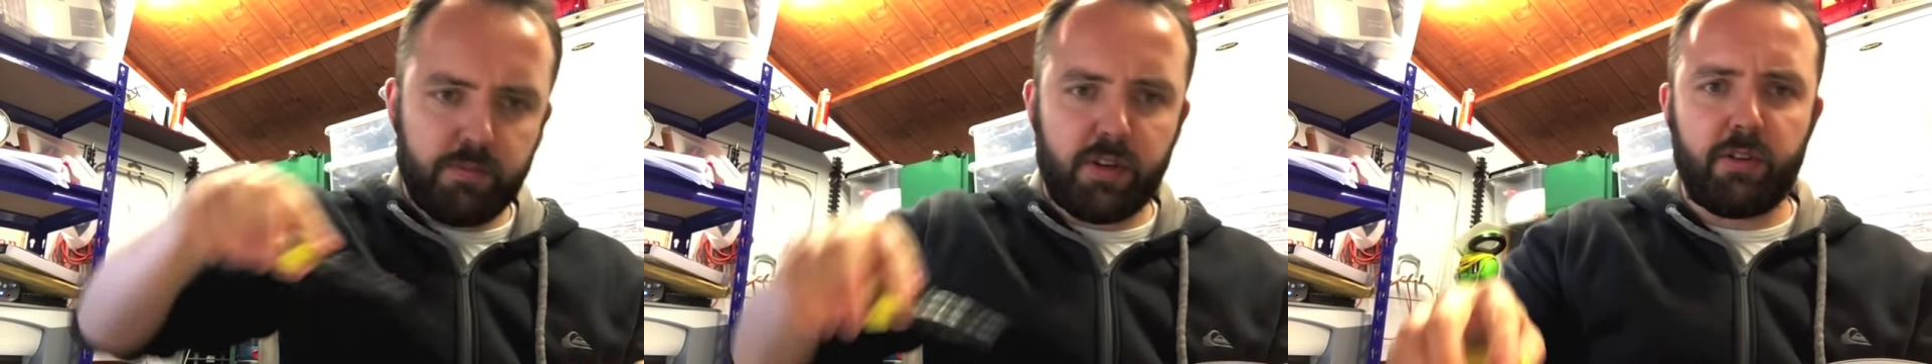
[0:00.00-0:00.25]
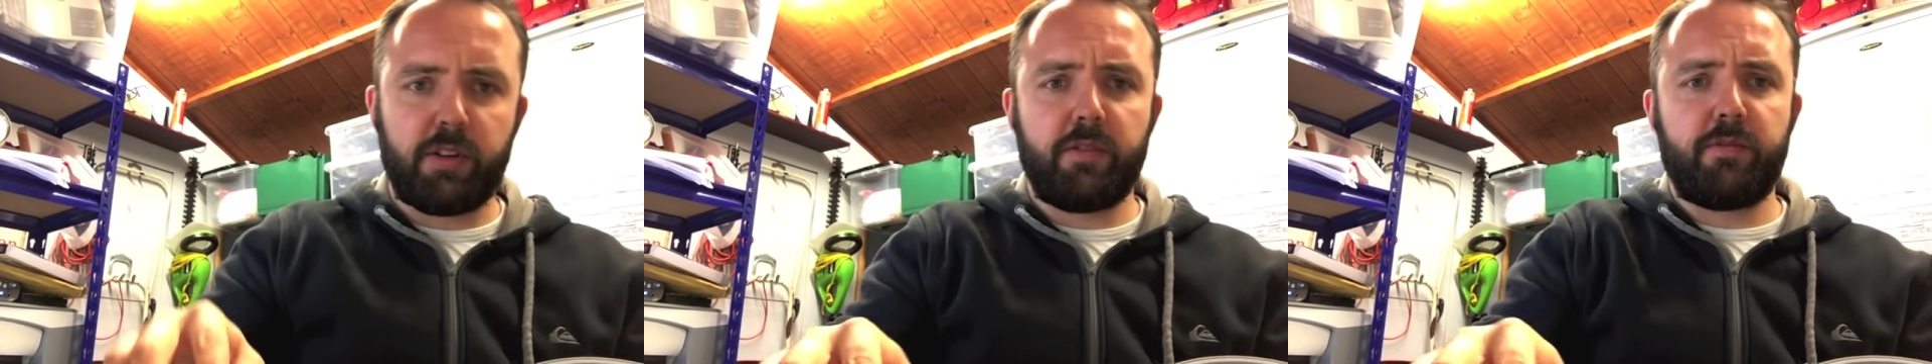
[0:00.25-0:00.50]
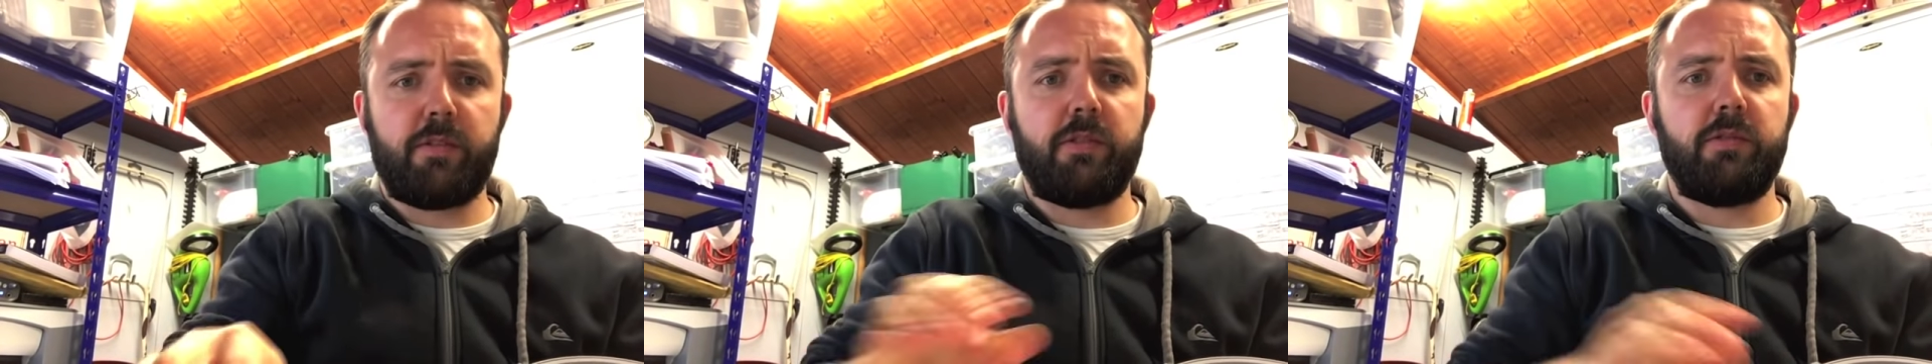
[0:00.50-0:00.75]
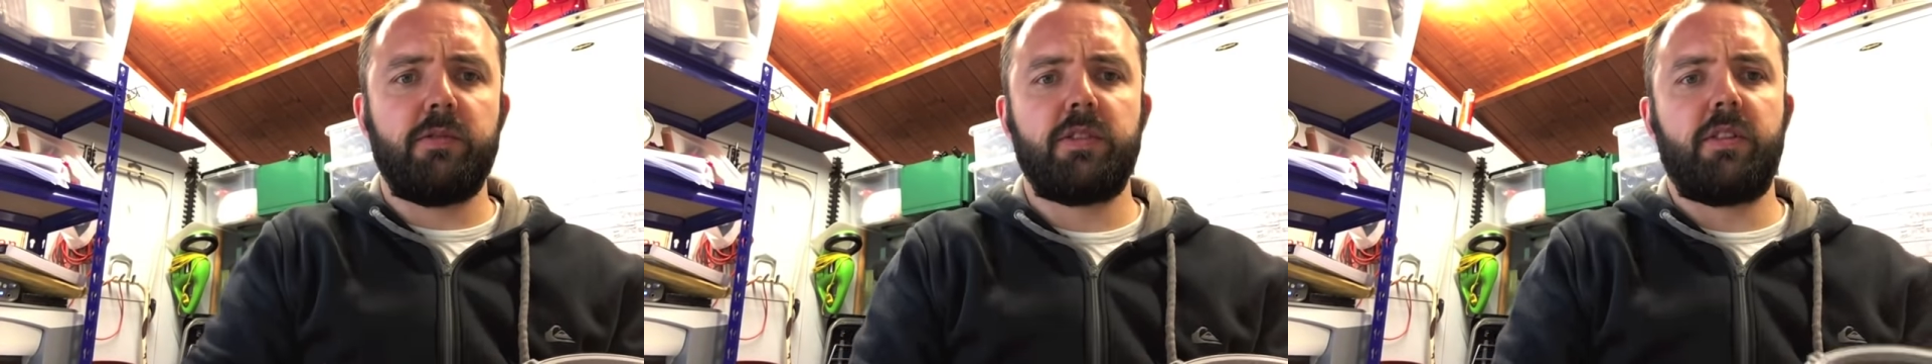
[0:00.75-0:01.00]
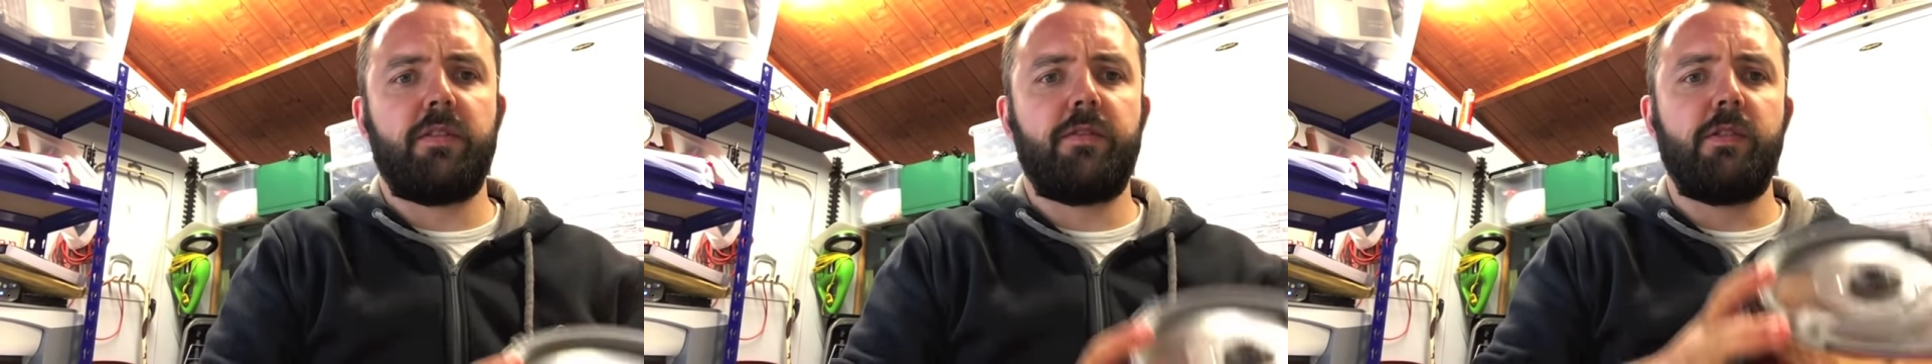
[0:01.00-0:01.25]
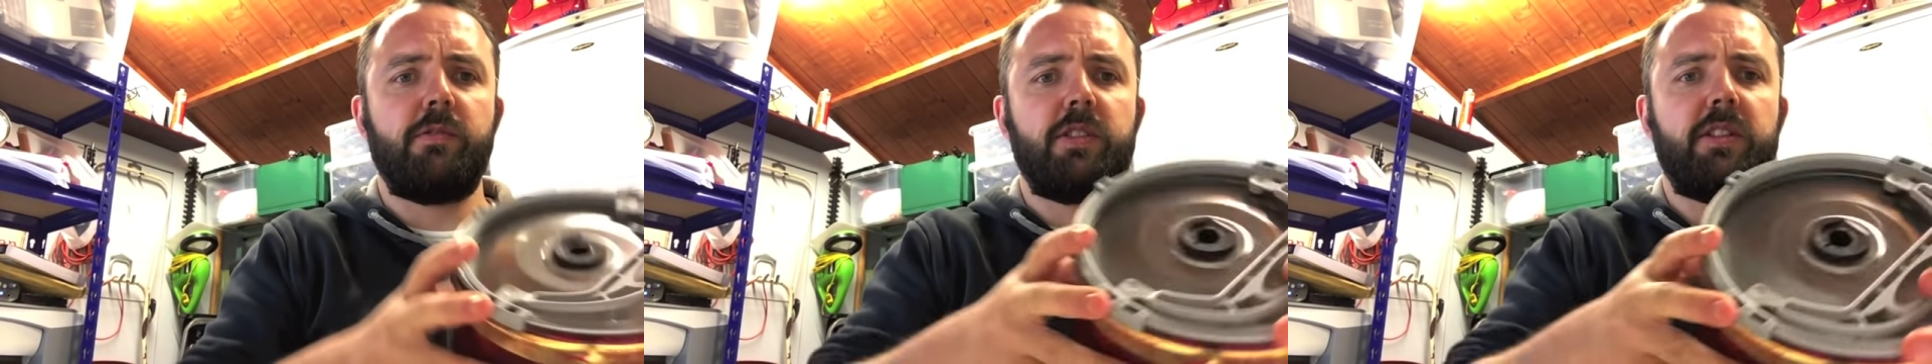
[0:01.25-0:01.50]
poke it through so it
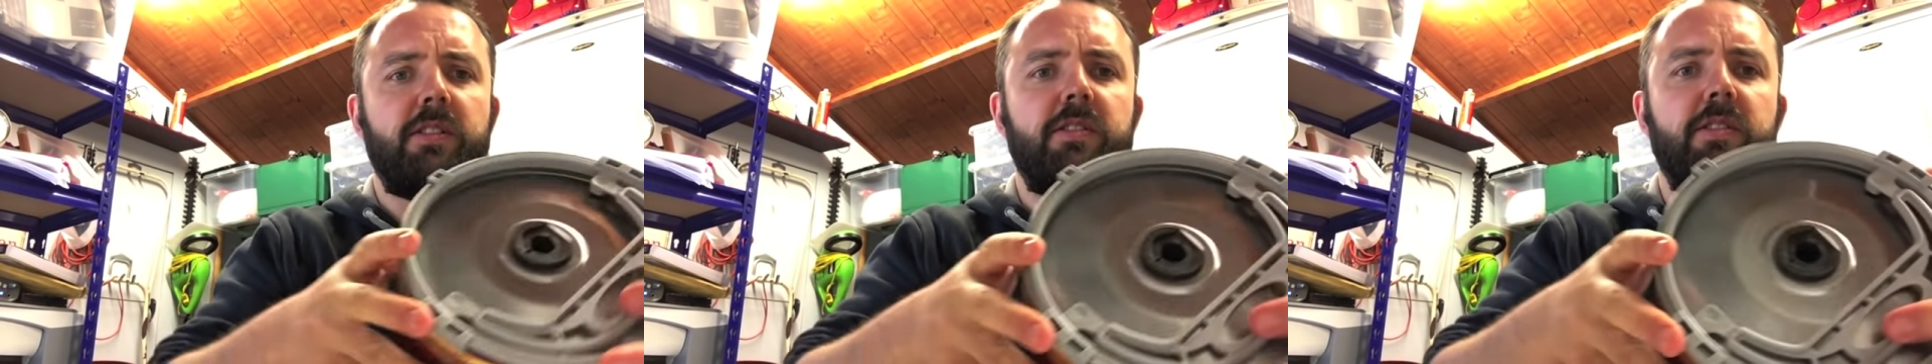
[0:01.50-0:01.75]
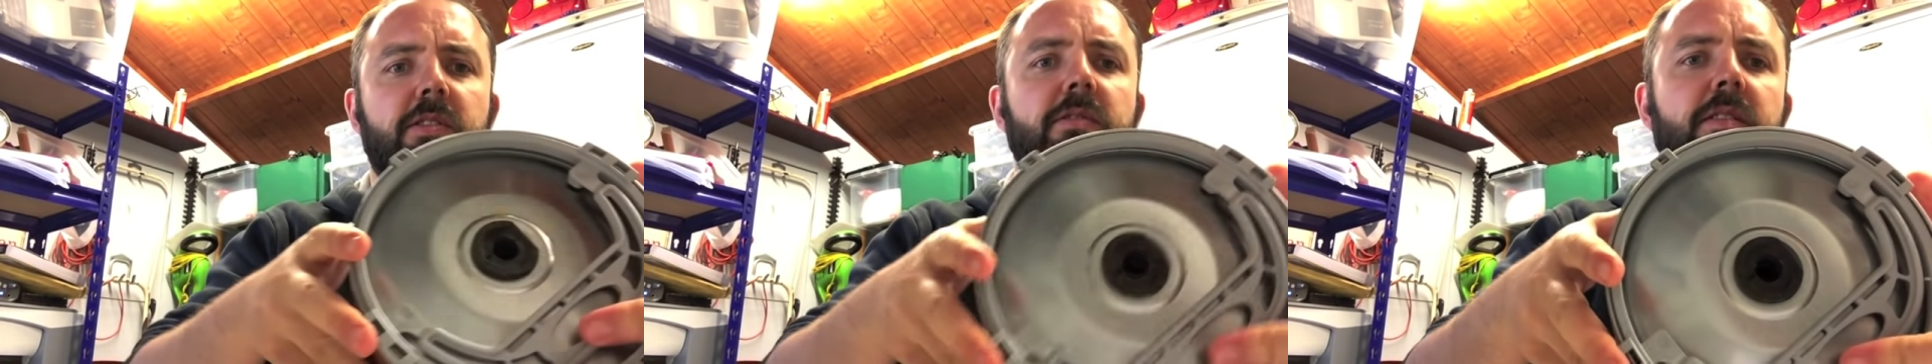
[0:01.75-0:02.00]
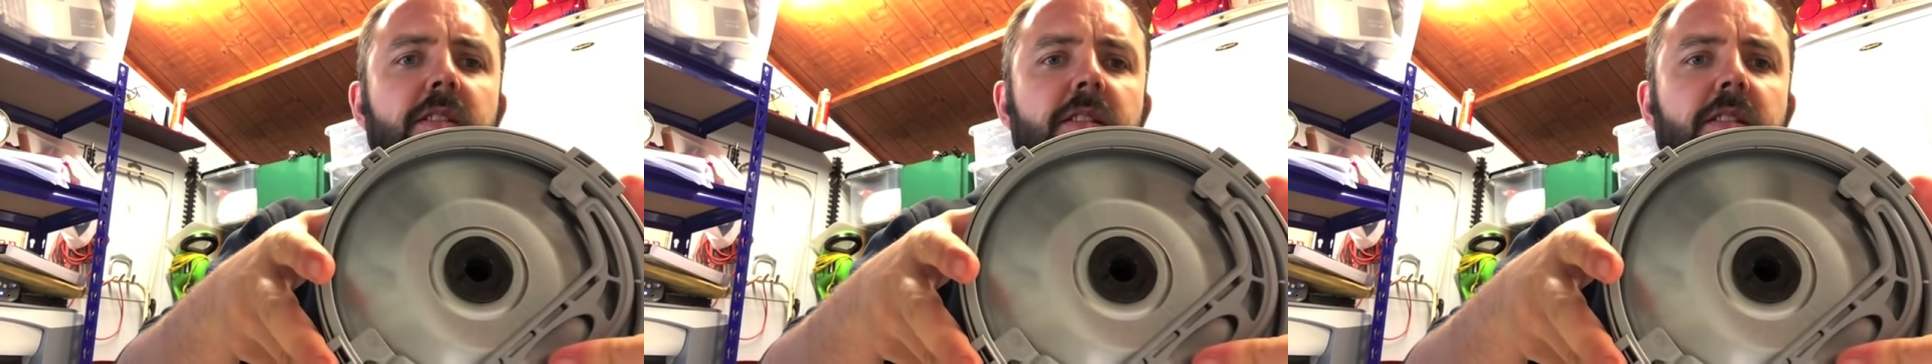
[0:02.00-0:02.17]
falls into